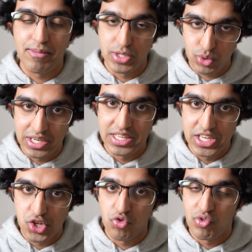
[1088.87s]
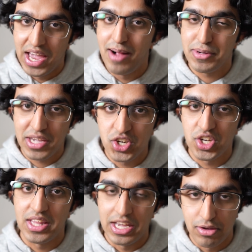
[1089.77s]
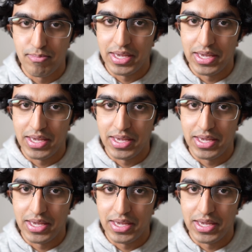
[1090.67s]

in between each reapplication that you